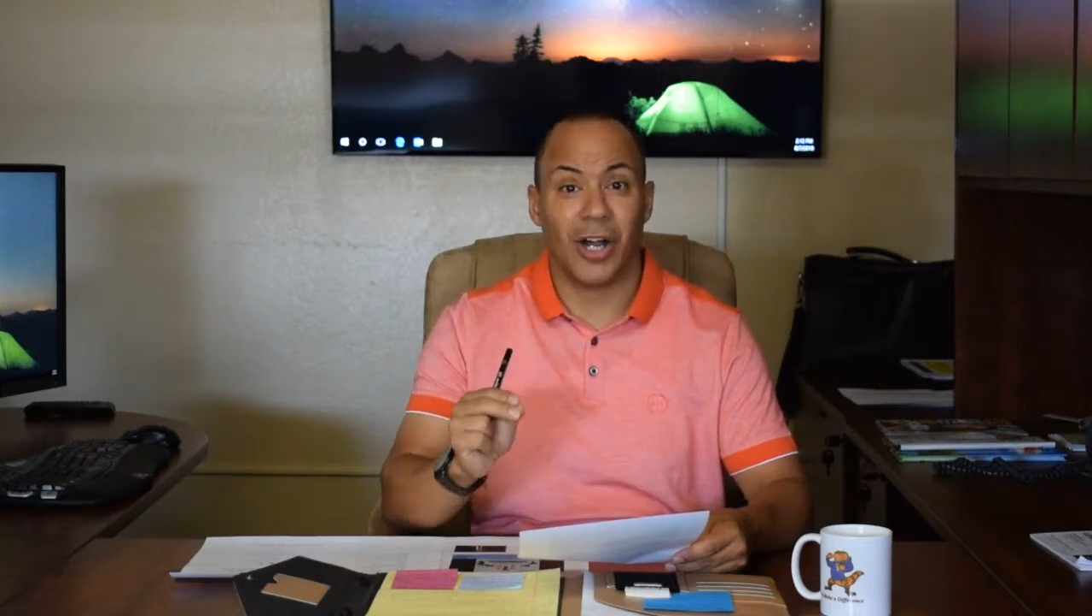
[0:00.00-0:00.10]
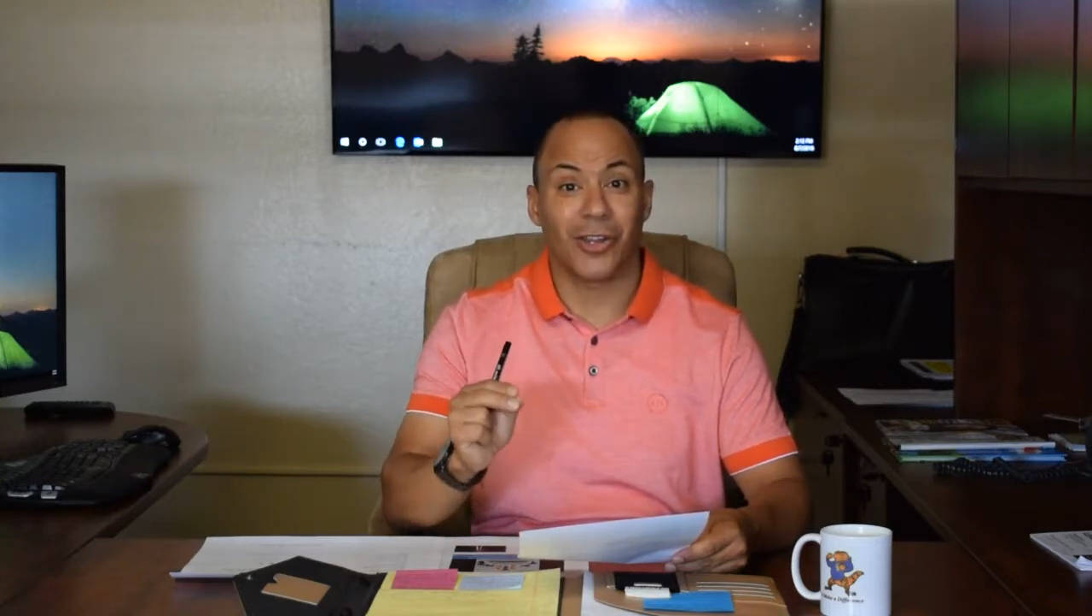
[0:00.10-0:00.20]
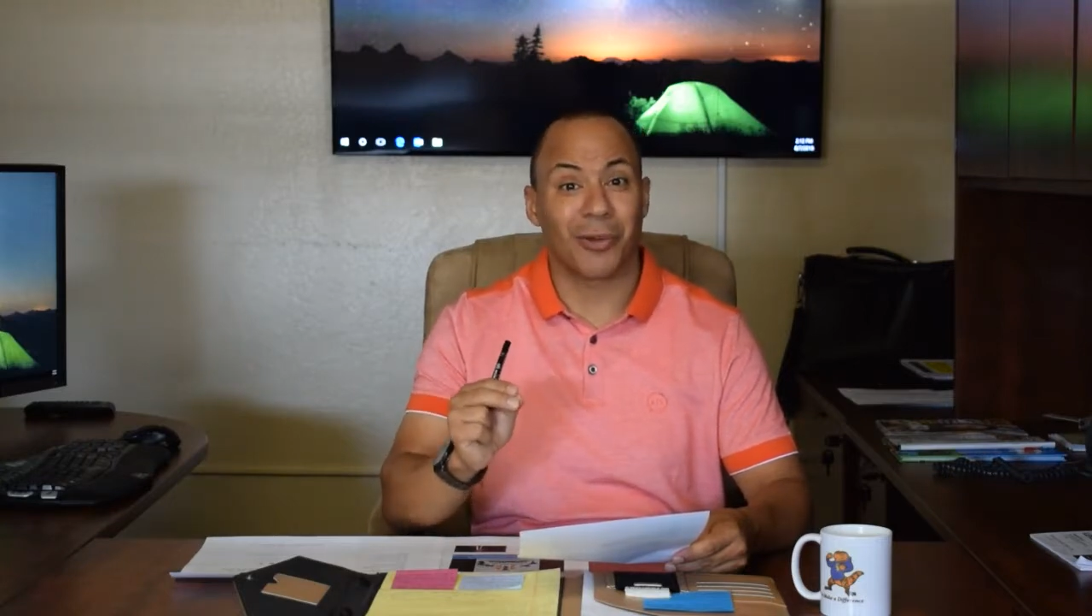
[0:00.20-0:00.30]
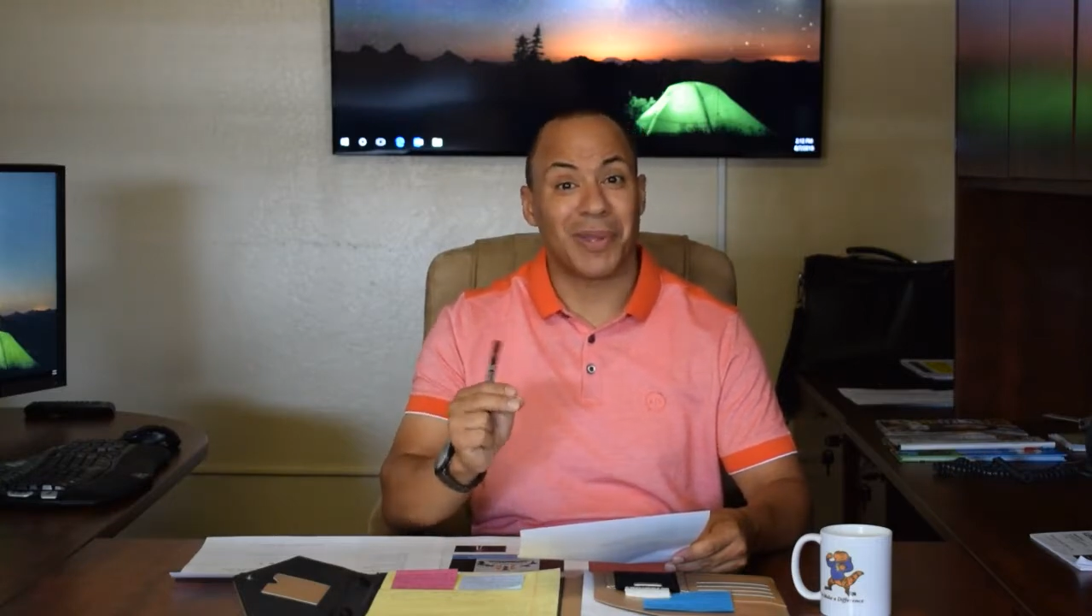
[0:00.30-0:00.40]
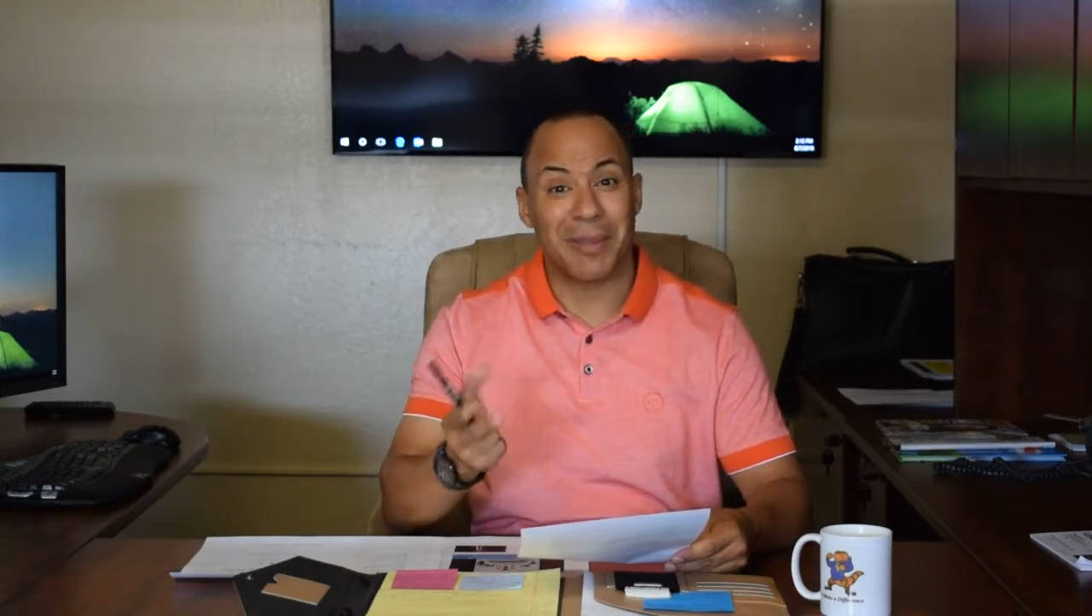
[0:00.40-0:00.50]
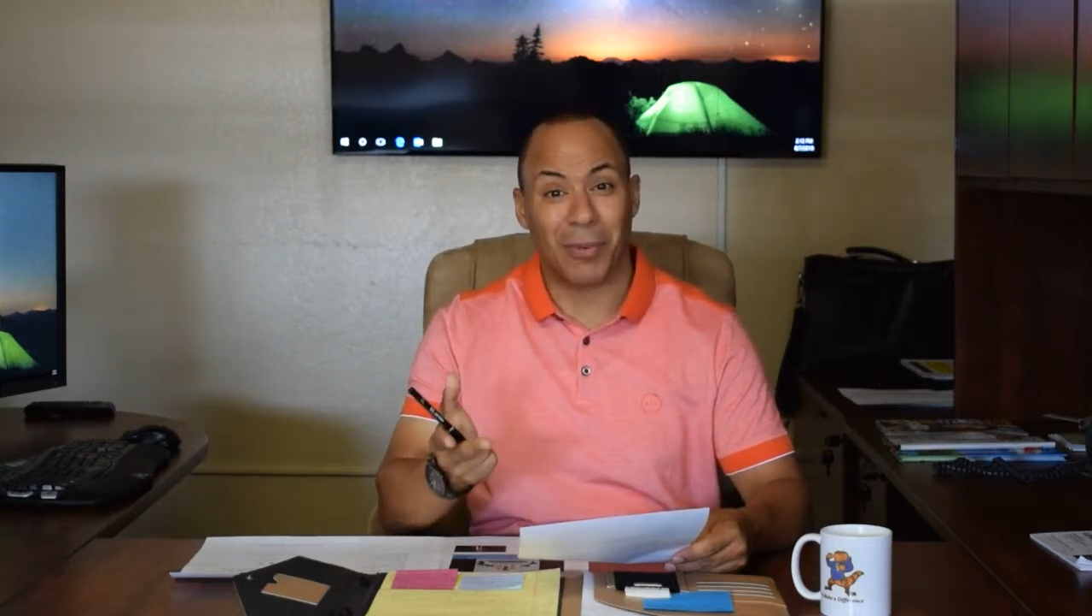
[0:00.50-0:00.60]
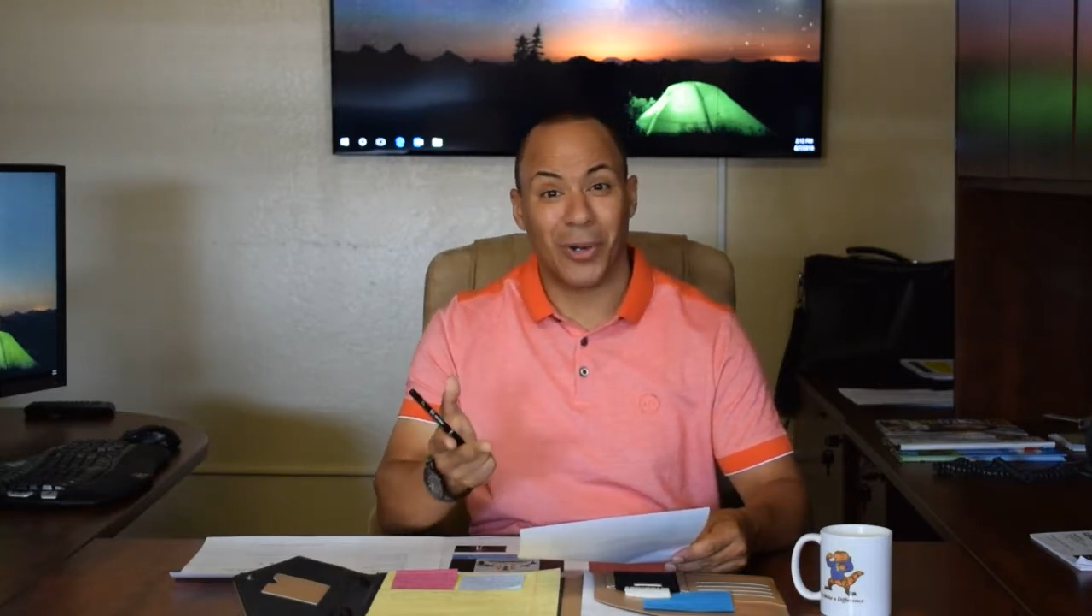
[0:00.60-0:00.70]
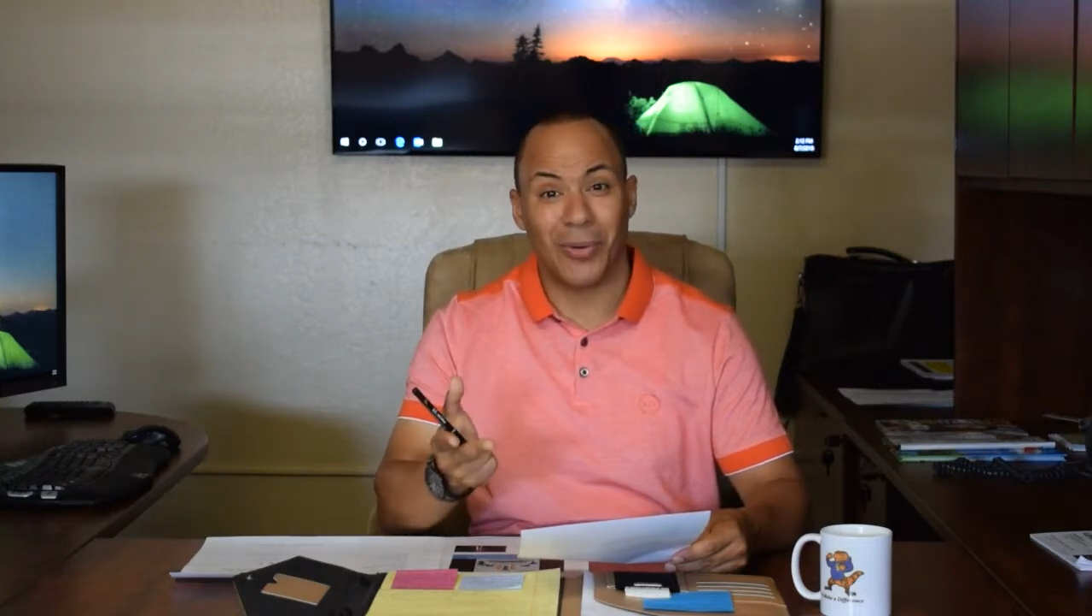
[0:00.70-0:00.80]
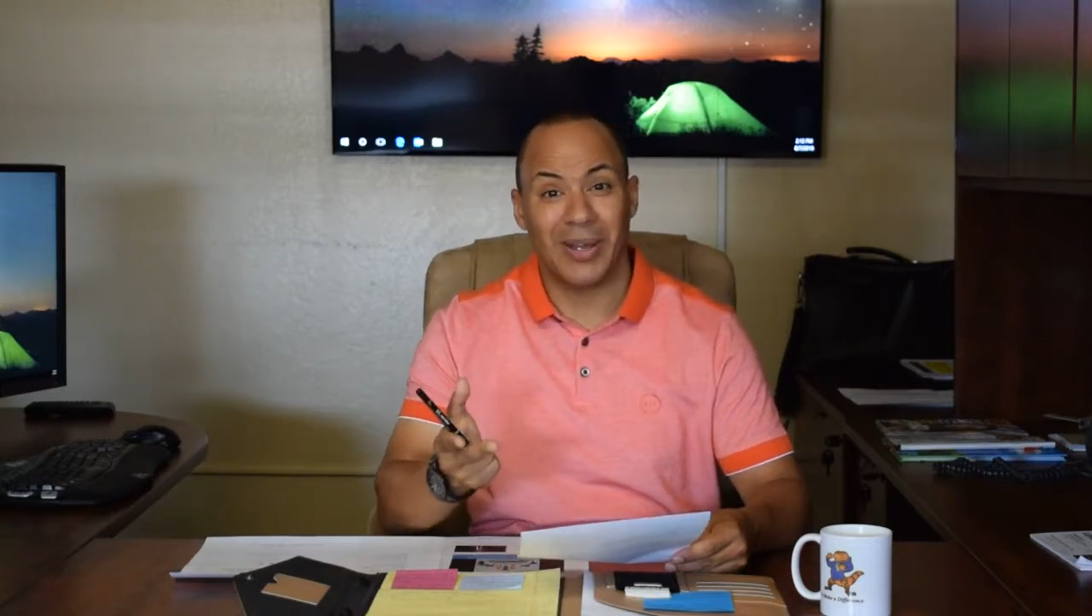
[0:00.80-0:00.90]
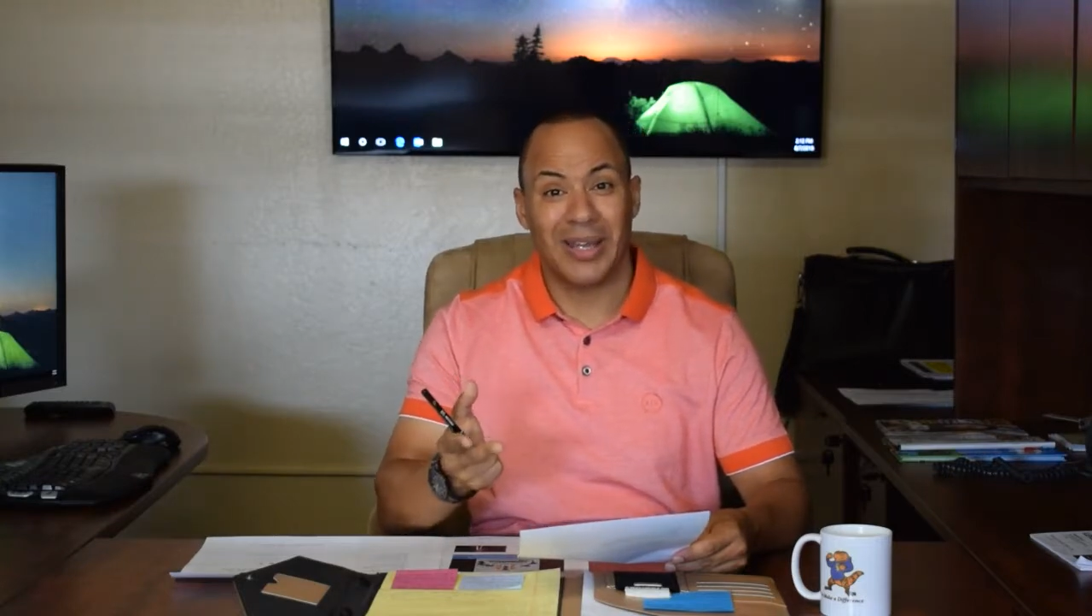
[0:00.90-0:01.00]
other
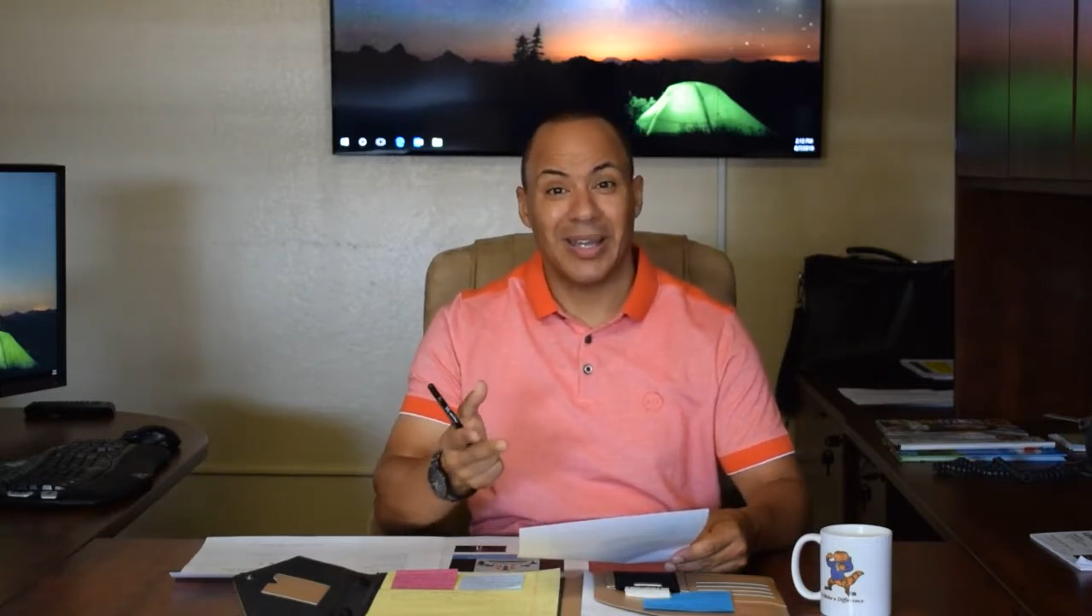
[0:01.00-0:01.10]
people,